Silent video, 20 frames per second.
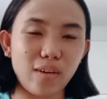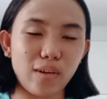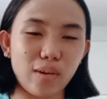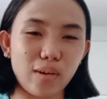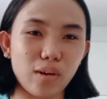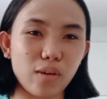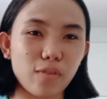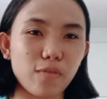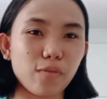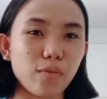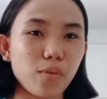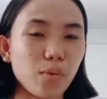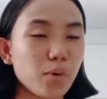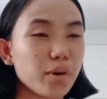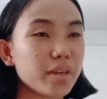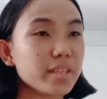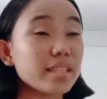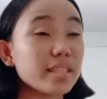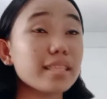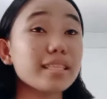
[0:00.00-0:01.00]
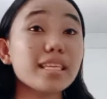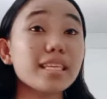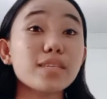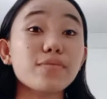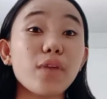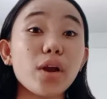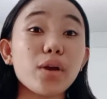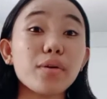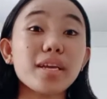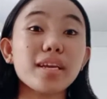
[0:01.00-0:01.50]
Of course, this is
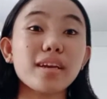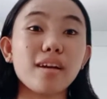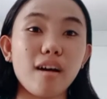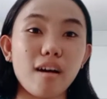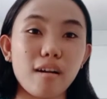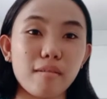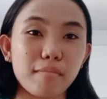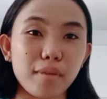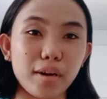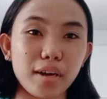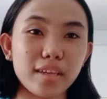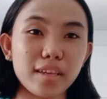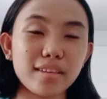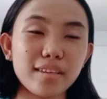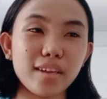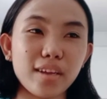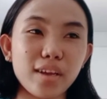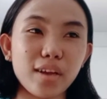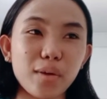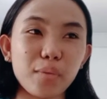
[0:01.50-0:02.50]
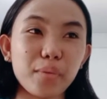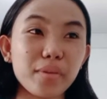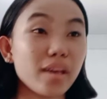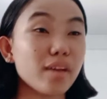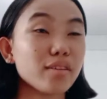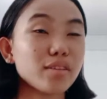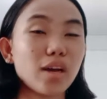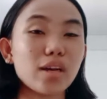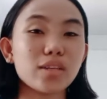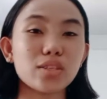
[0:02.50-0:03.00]
very common
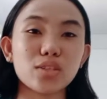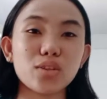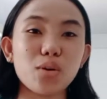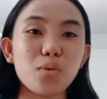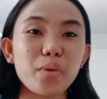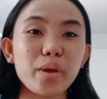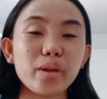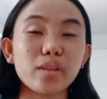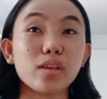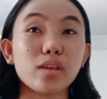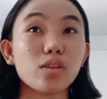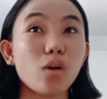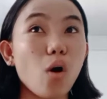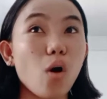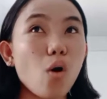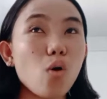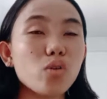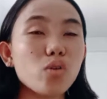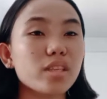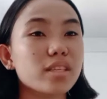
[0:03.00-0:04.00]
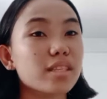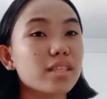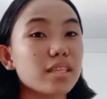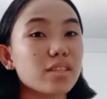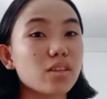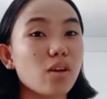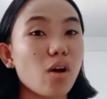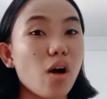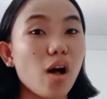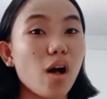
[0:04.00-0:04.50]
without us knowing that, oh, this
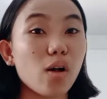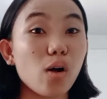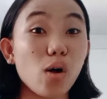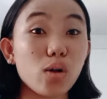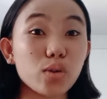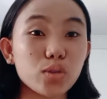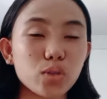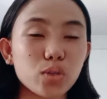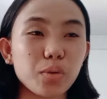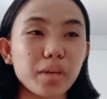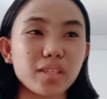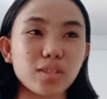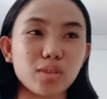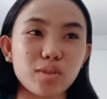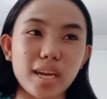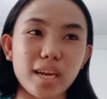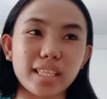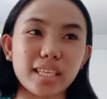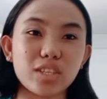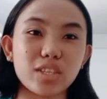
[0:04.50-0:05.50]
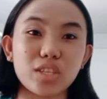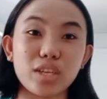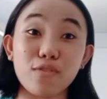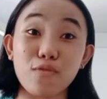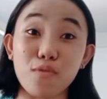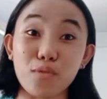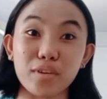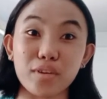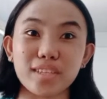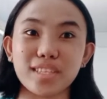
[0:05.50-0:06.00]
is also a strategy
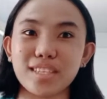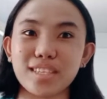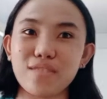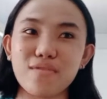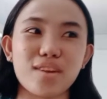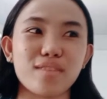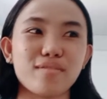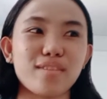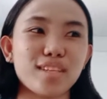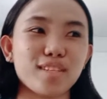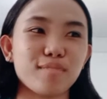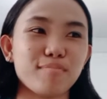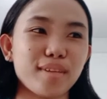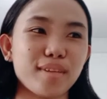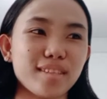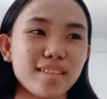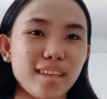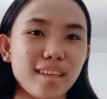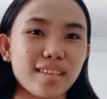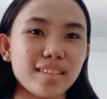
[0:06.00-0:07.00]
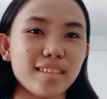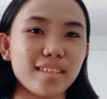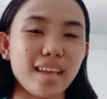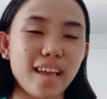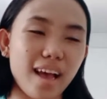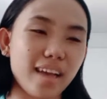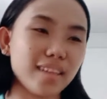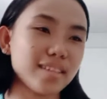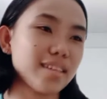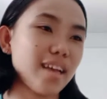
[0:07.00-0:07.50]
for receiving responses.
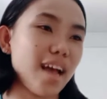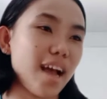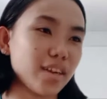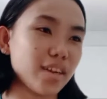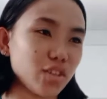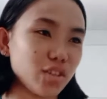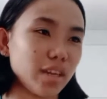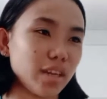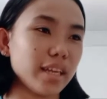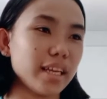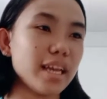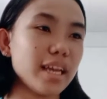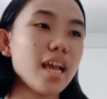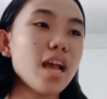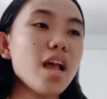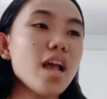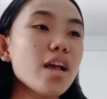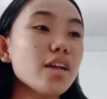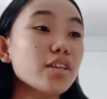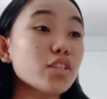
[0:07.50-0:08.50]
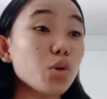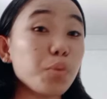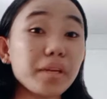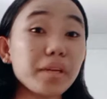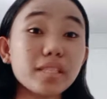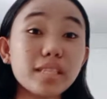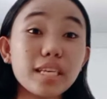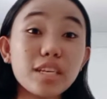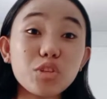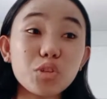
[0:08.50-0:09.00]
Yes, actually. So
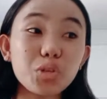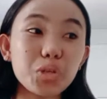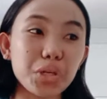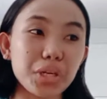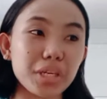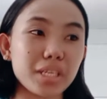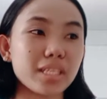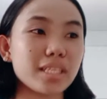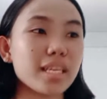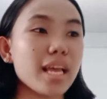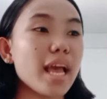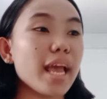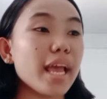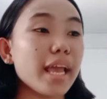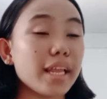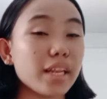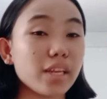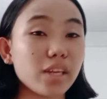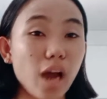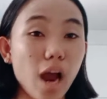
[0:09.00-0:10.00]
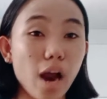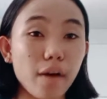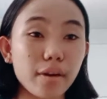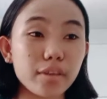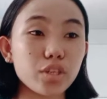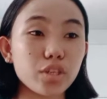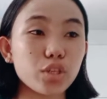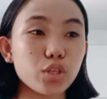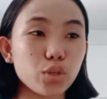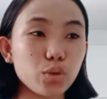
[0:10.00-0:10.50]
when teachers
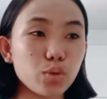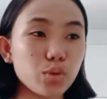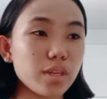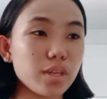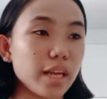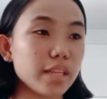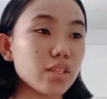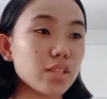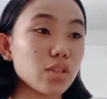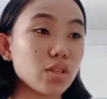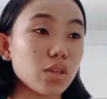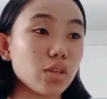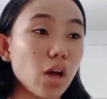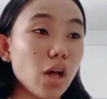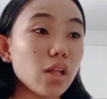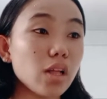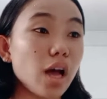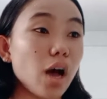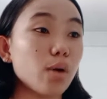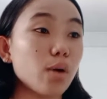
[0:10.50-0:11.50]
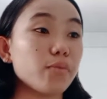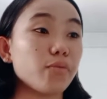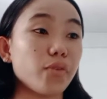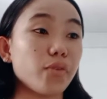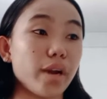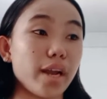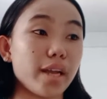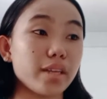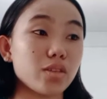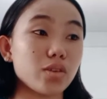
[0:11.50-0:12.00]
encourage students to call out
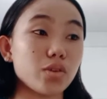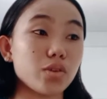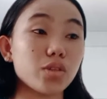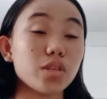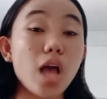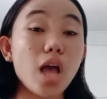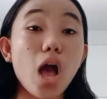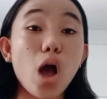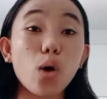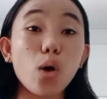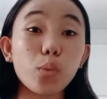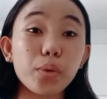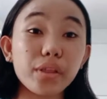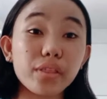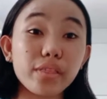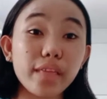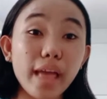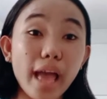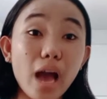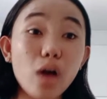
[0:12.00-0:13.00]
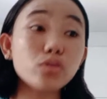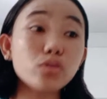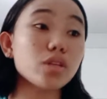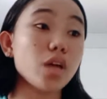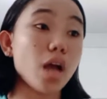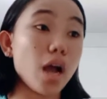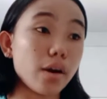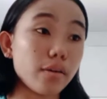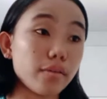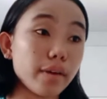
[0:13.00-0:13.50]
for answers without
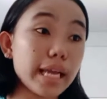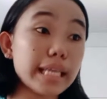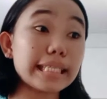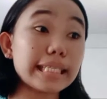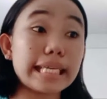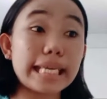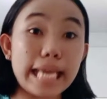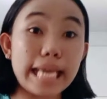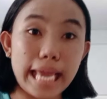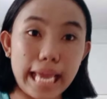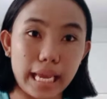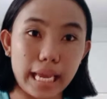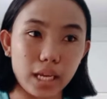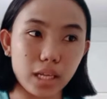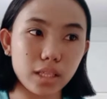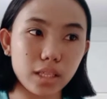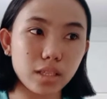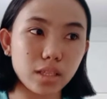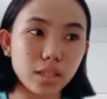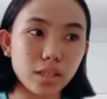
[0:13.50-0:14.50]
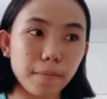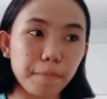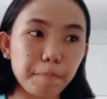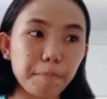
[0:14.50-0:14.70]
raising hands,